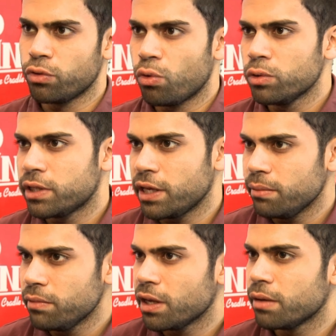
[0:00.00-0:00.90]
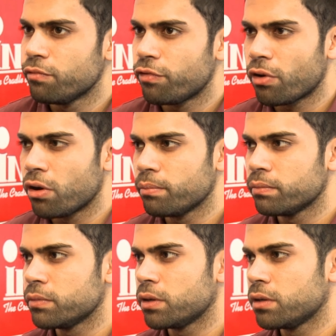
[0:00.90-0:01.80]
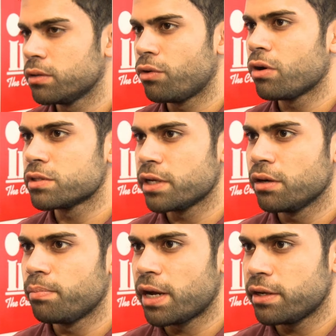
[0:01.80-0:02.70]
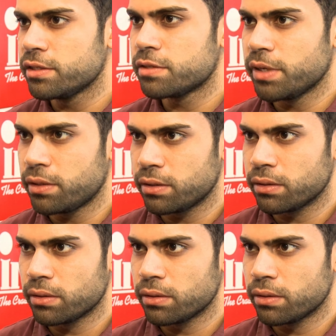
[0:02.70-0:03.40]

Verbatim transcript: The whole theme came from the rock singer Patti Smith,